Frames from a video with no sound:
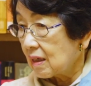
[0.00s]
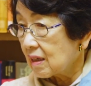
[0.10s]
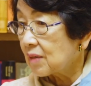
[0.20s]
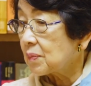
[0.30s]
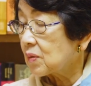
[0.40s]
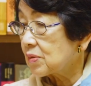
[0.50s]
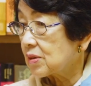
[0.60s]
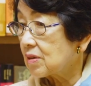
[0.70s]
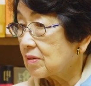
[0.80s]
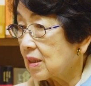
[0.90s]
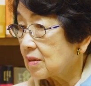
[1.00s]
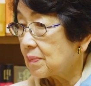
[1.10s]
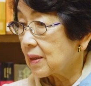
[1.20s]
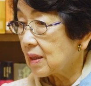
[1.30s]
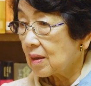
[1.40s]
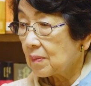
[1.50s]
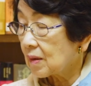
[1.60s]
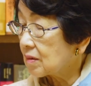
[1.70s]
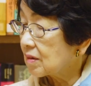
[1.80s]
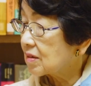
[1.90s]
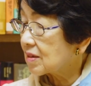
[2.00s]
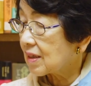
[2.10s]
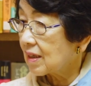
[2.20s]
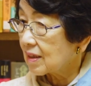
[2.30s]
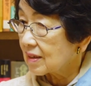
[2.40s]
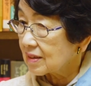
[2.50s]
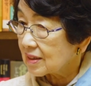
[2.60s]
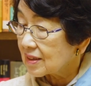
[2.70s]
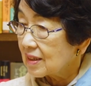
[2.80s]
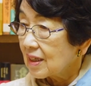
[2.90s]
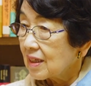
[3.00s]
a number of students became a good scholars,